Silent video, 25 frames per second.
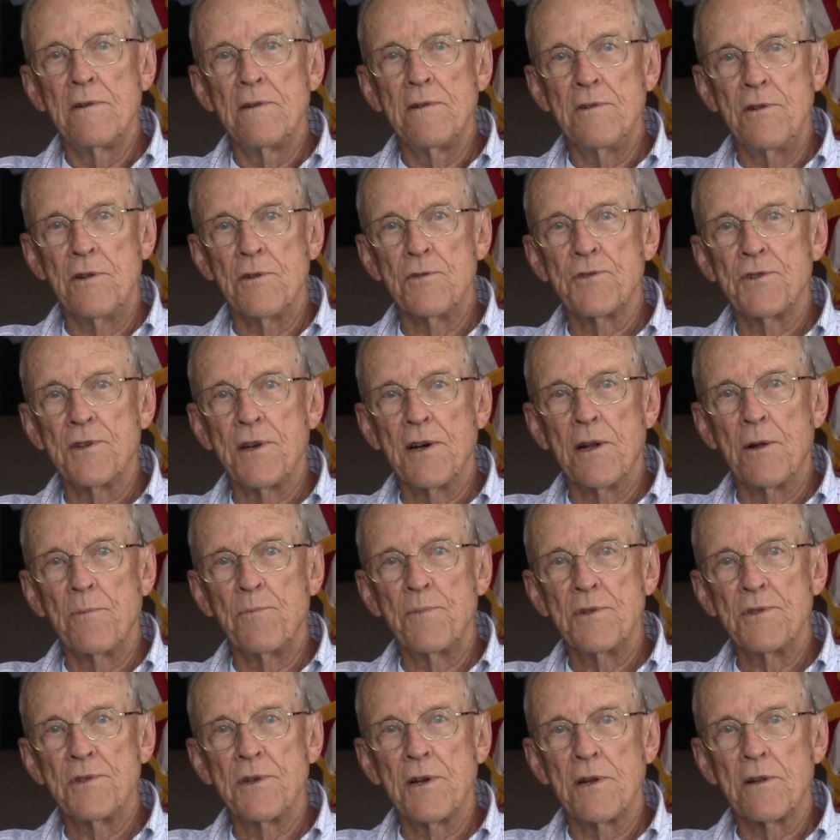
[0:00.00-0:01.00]
you know, set up
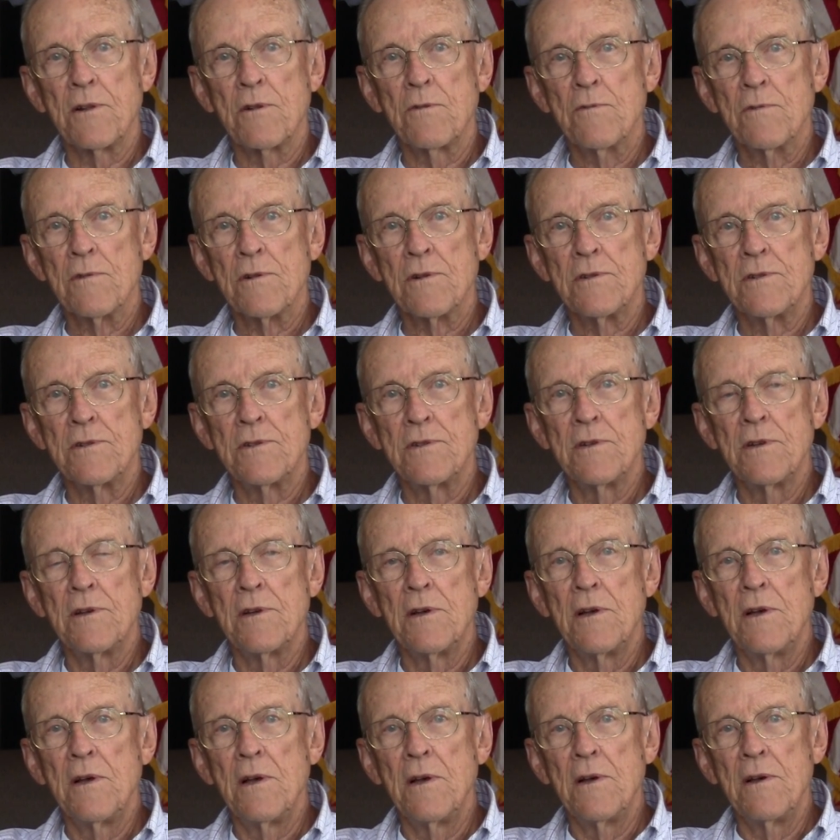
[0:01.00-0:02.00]
his headquarters.
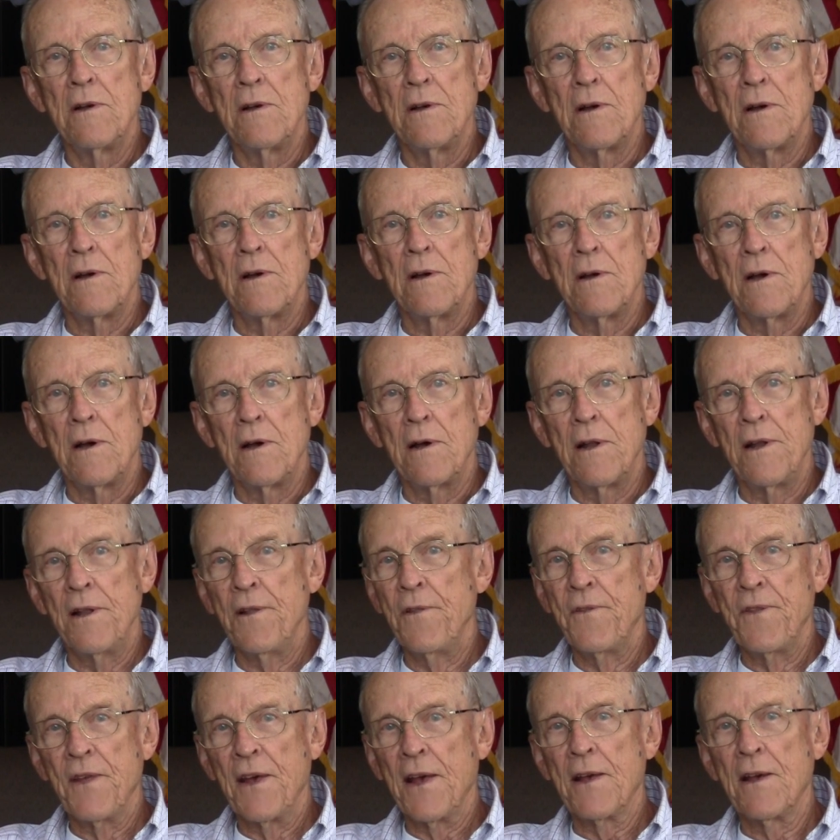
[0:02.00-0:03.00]
I guess he was. I
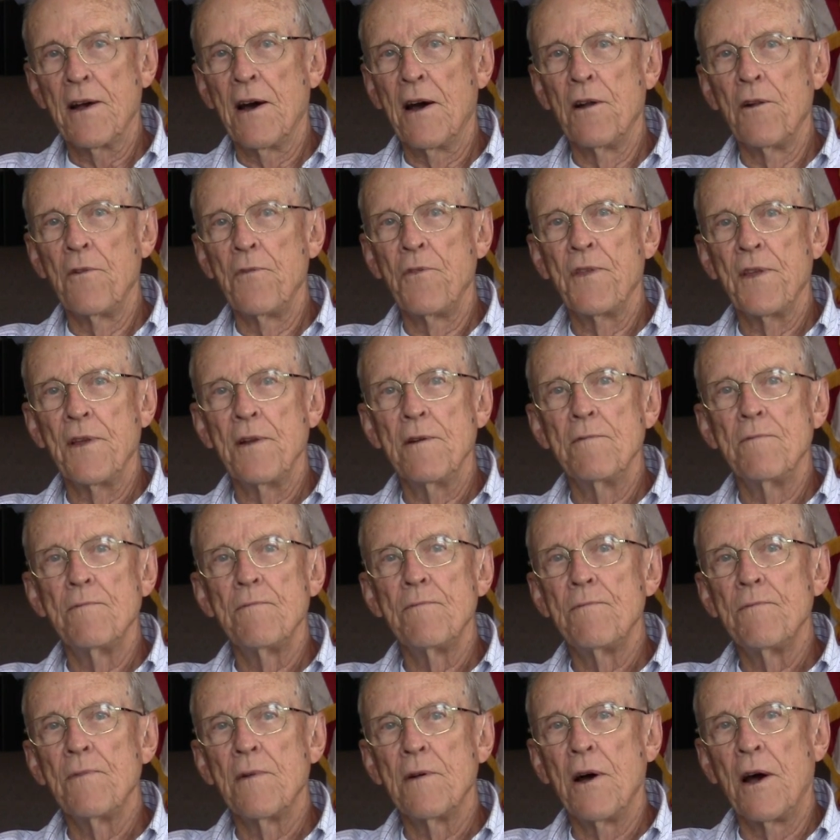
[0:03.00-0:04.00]
didn't think. I don't think.
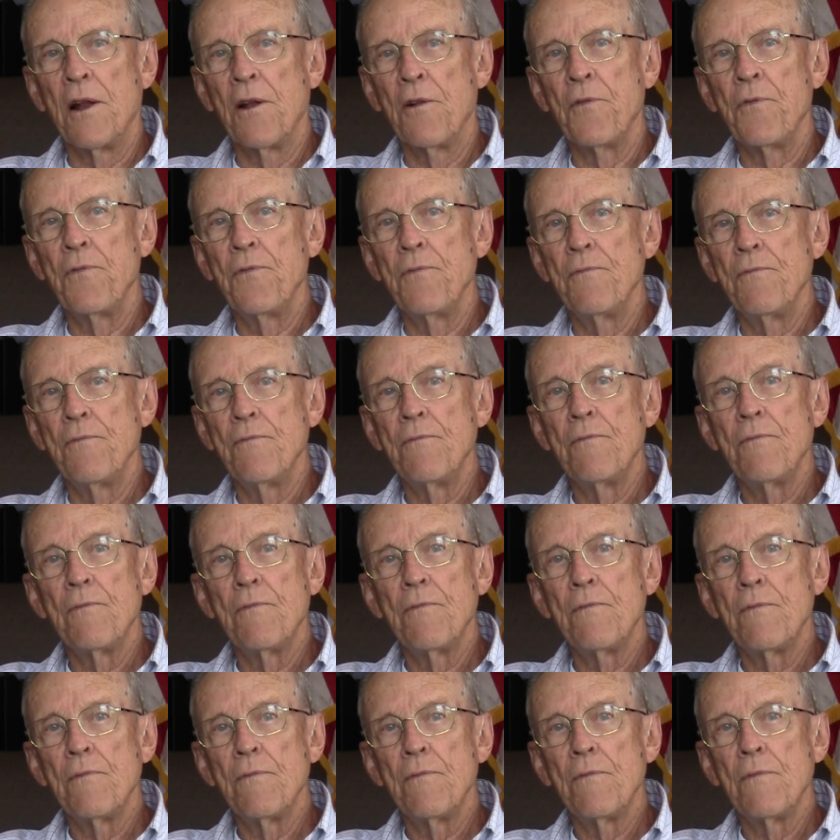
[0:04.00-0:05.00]
I don't.
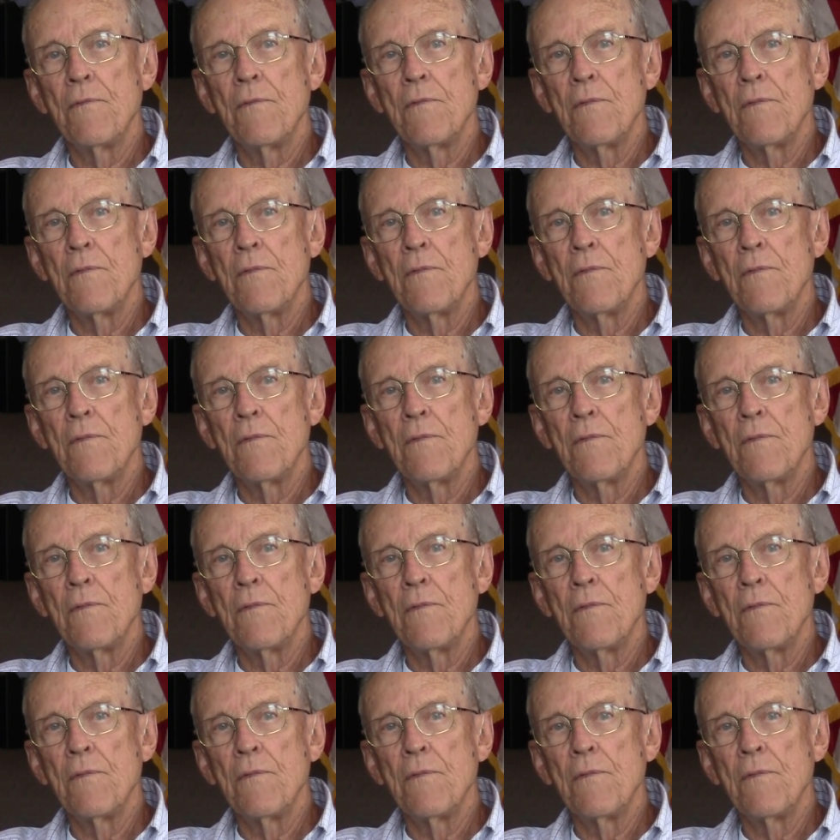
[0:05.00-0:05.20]
Battles